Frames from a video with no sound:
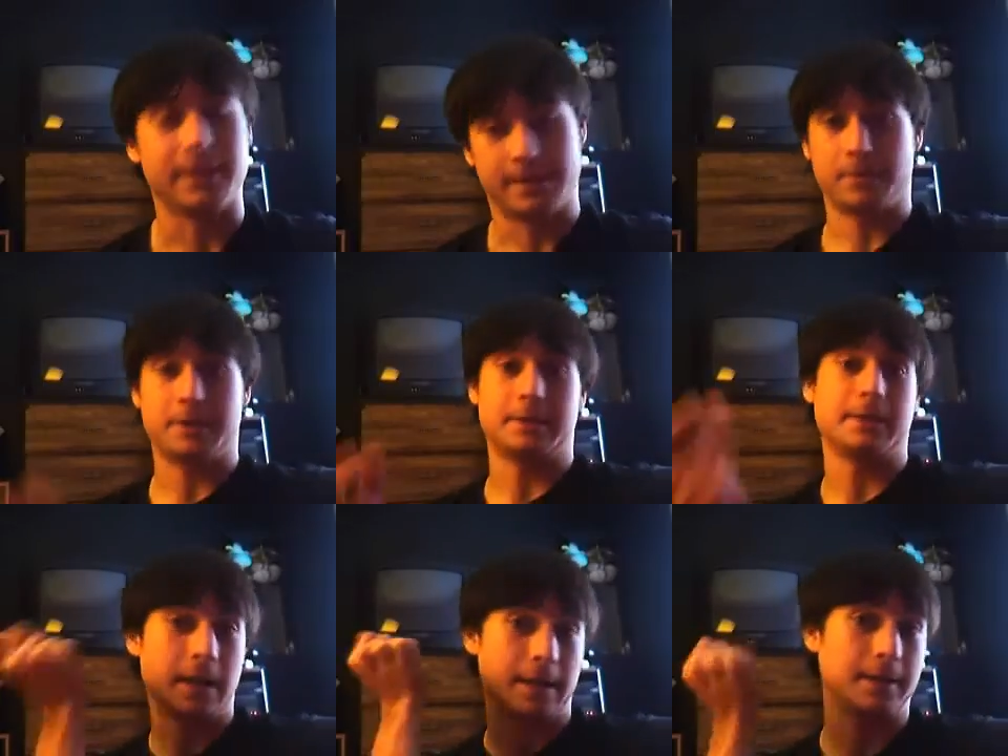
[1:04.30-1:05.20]
like we
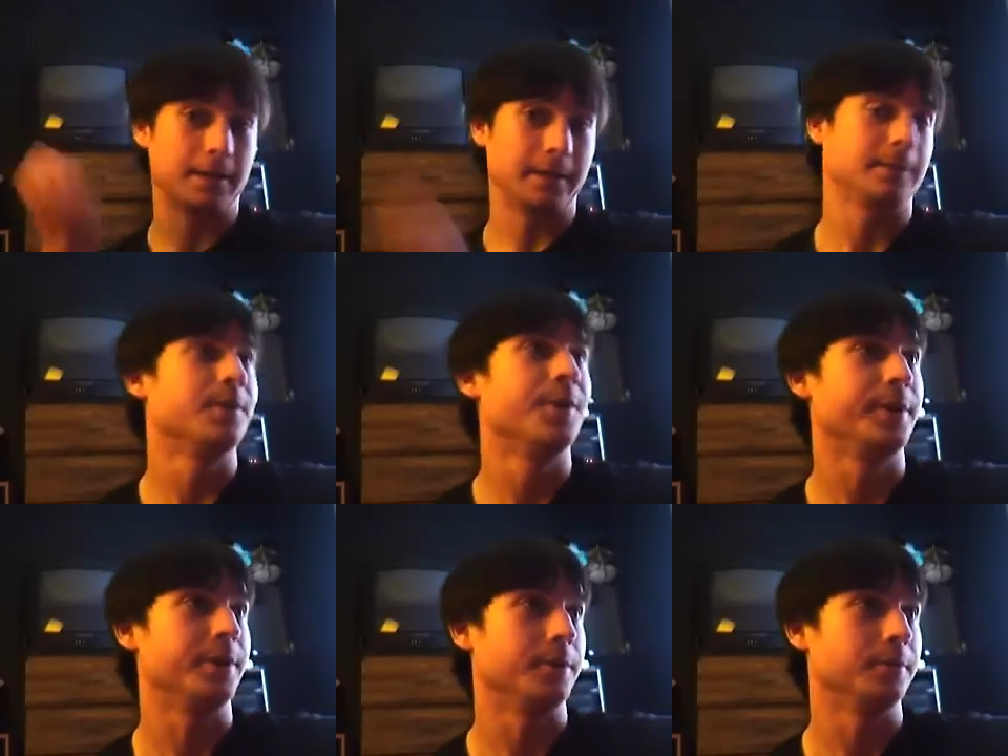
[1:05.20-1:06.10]
just got it,
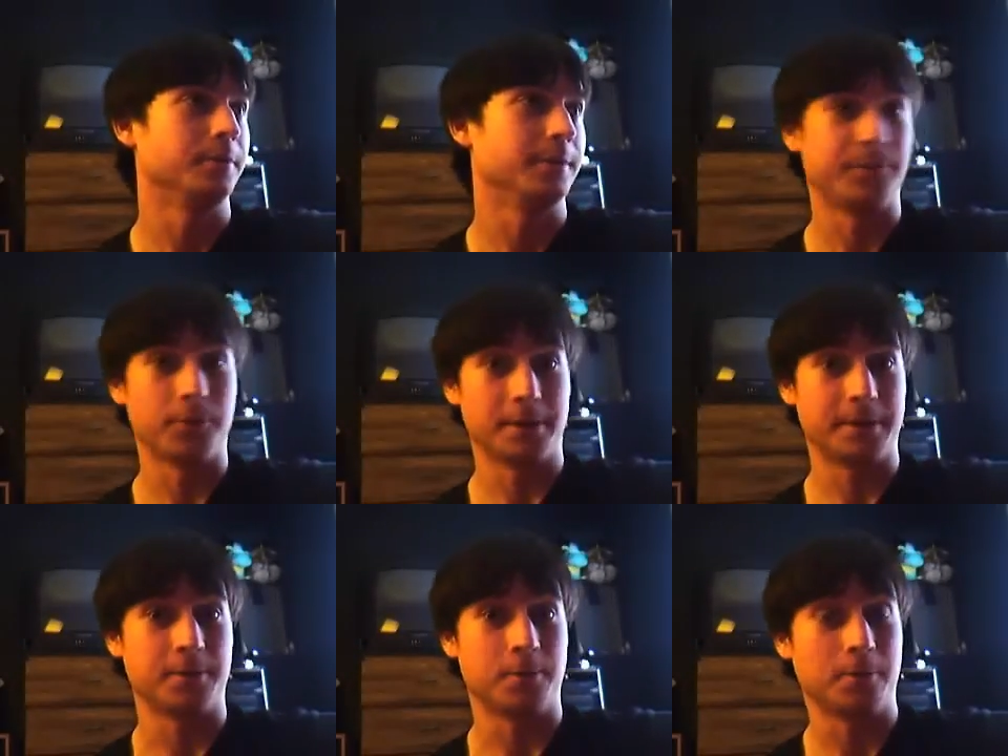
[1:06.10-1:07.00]
it's
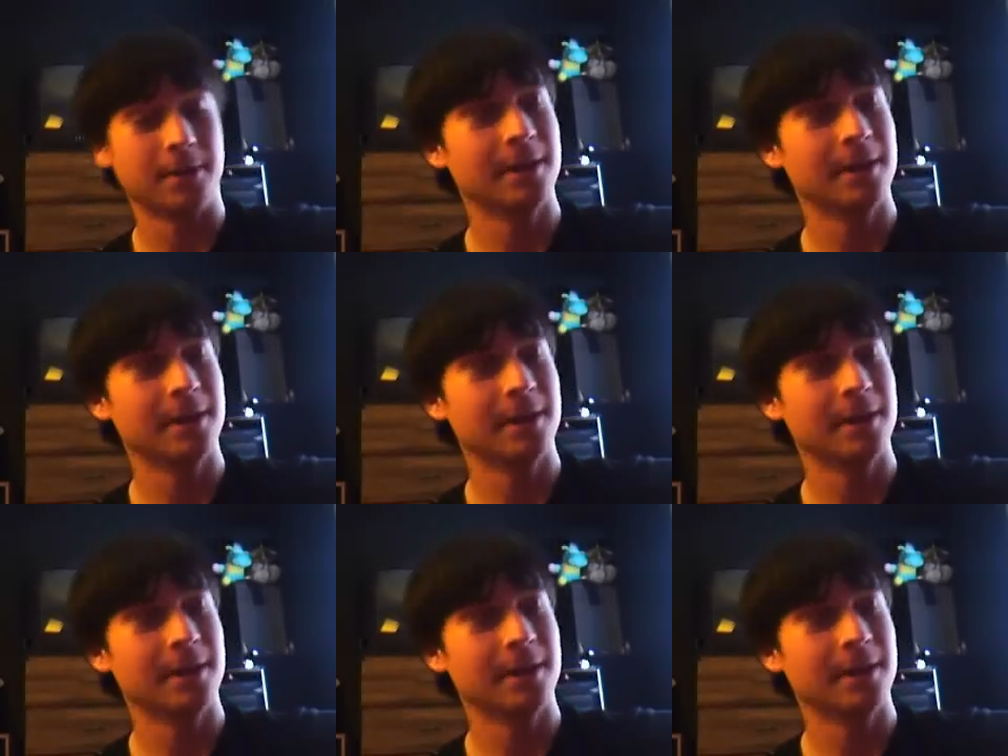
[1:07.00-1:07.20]
42,